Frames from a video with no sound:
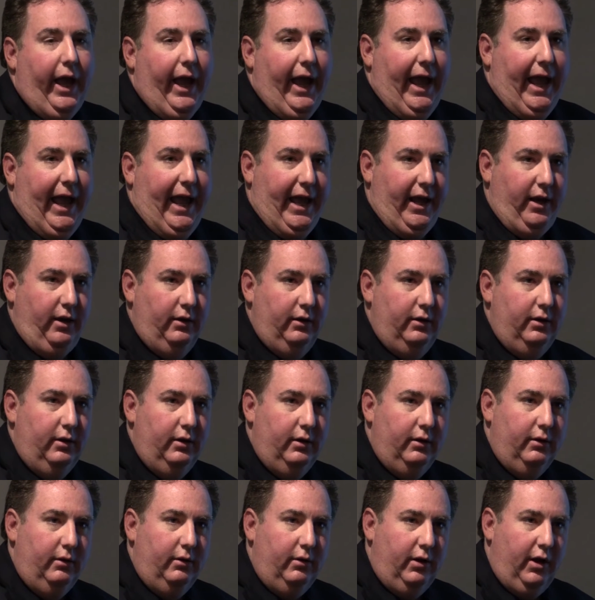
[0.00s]
and
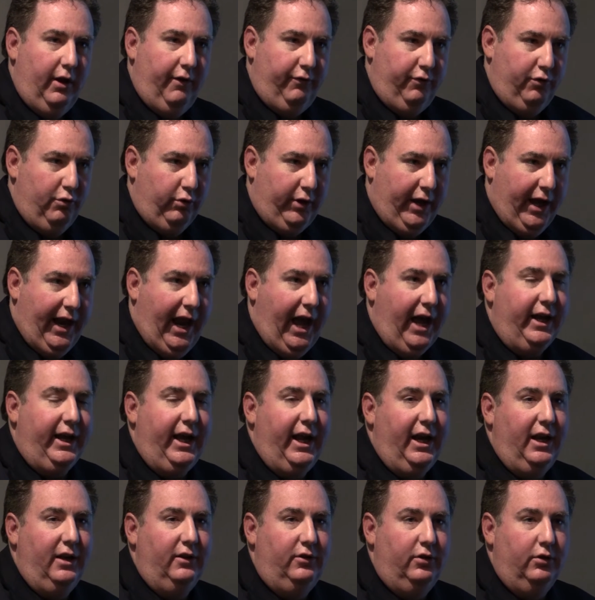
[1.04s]
if you cannot
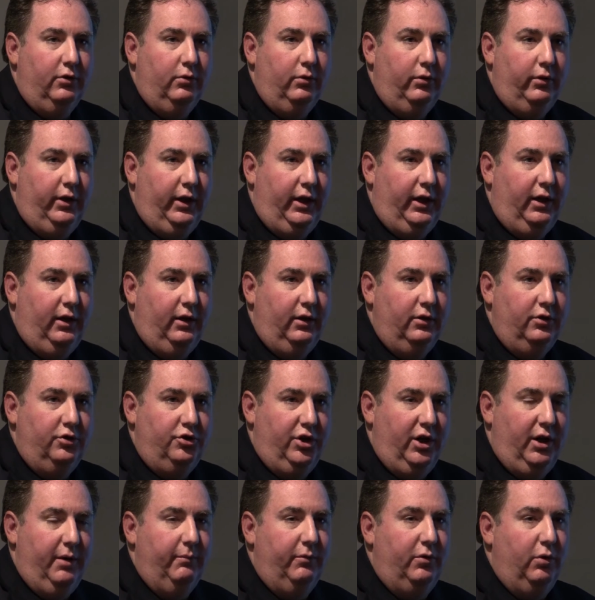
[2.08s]
get into the
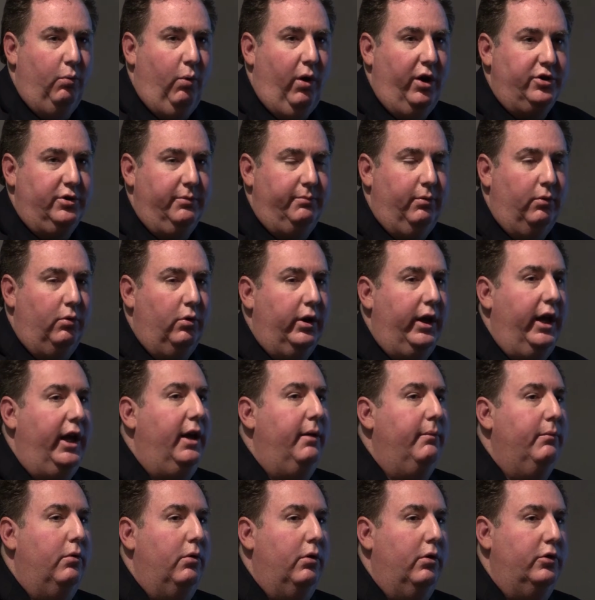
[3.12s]
gym to watch a ball
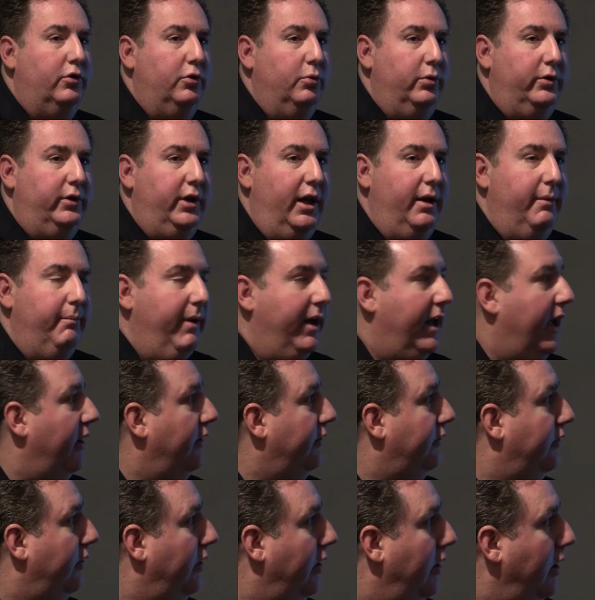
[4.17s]
game or to attend
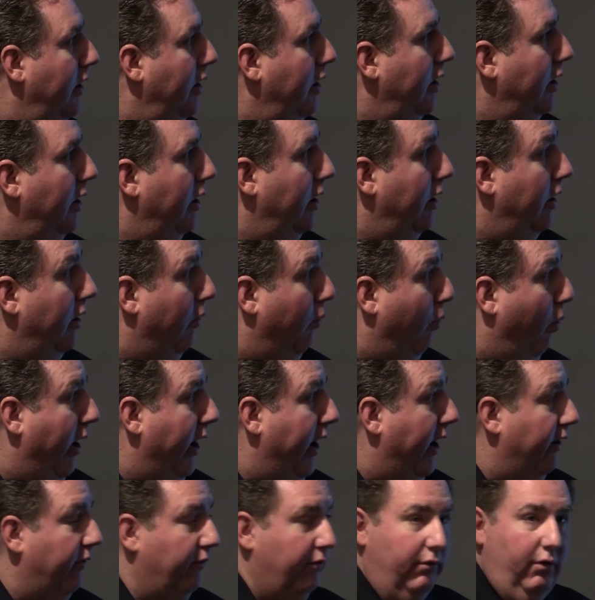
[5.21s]
Mass, why
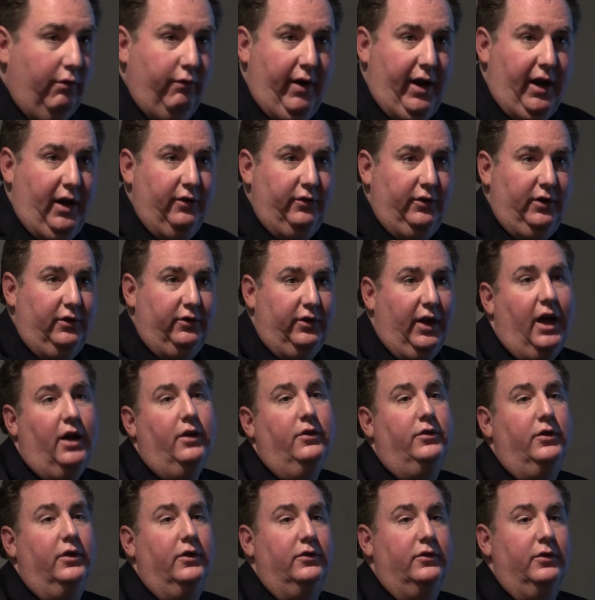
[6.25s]
not arrange the
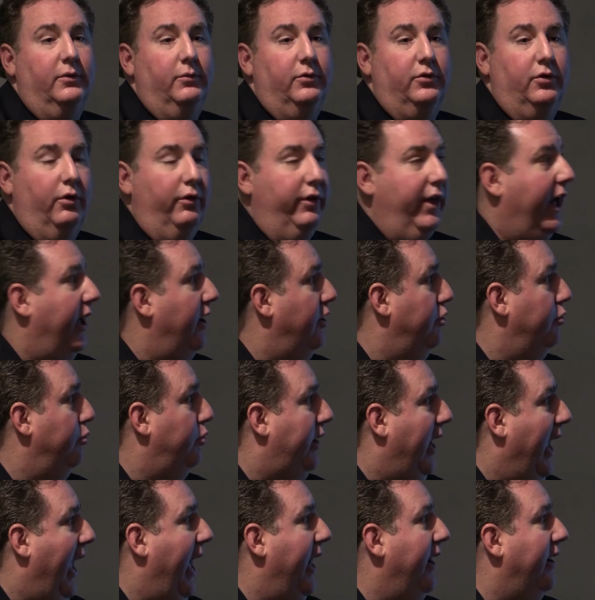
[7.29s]
sound system so that you
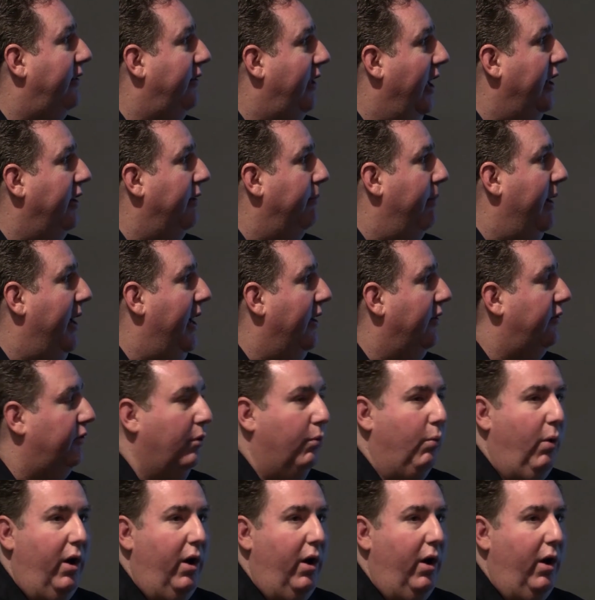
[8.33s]
can attend Mass or